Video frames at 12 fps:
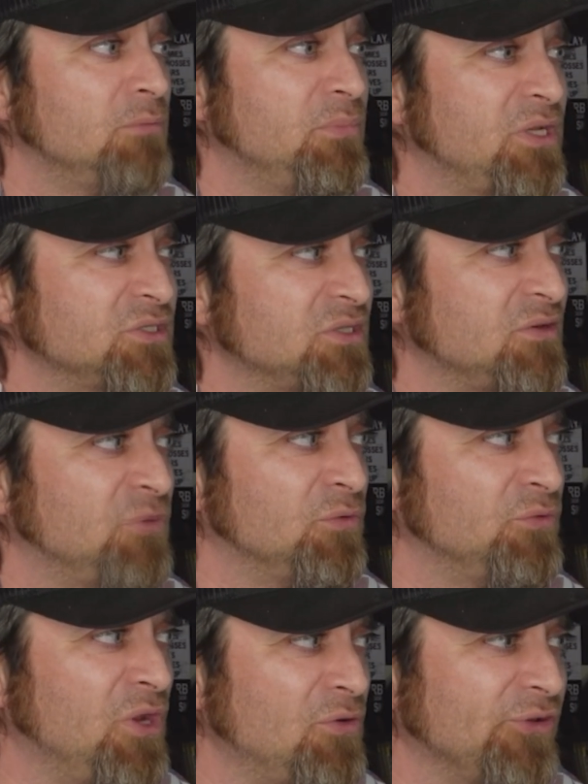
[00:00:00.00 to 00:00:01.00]
Because if
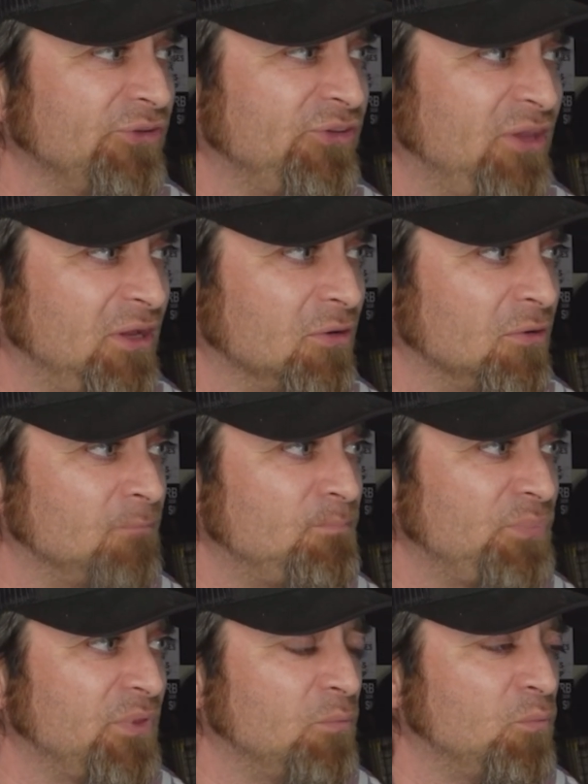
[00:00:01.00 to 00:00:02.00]
you'll notice here
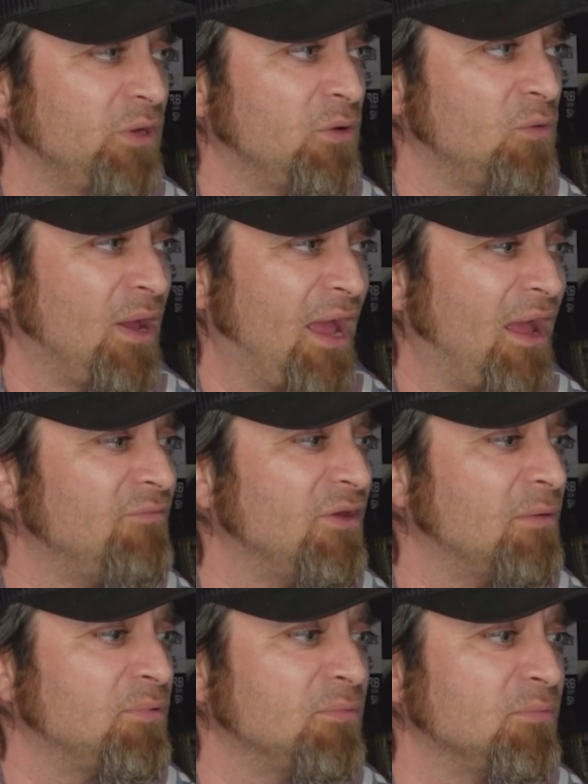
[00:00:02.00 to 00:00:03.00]
that we don't have
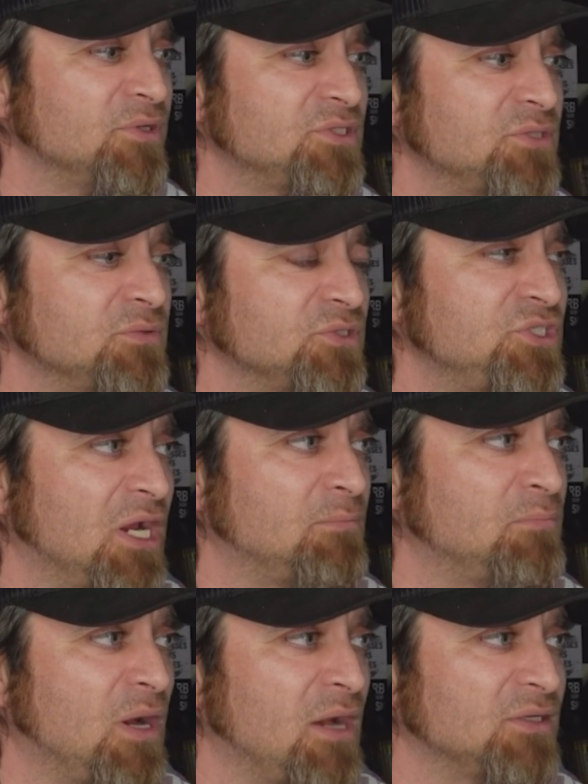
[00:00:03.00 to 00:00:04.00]
that promiscuous
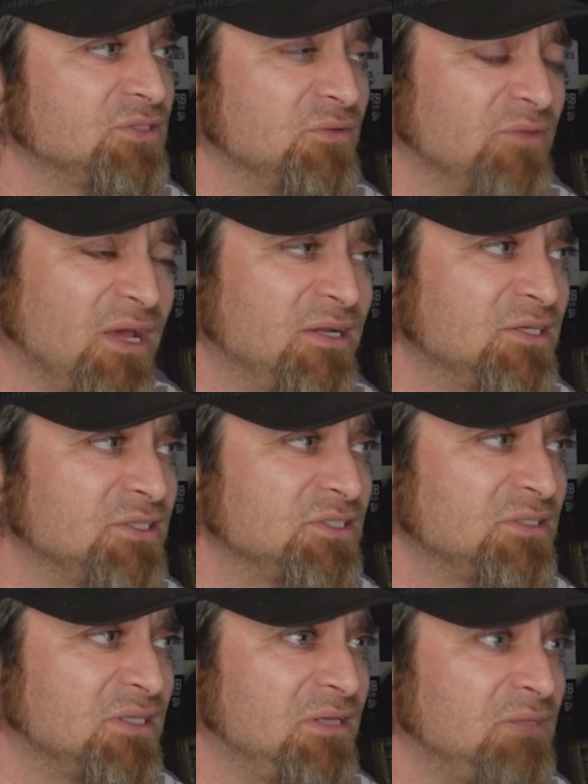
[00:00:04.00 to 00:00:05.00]
checkbox. So that
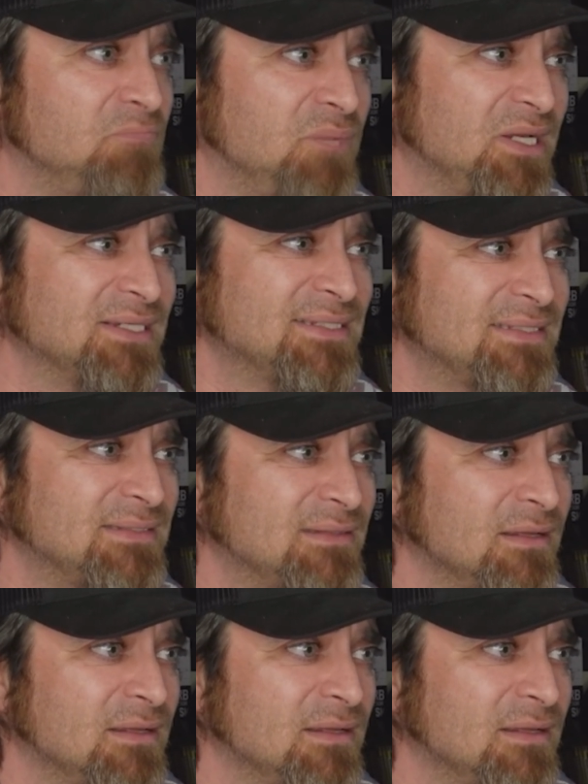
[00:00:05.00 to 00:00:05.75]
is the biggest,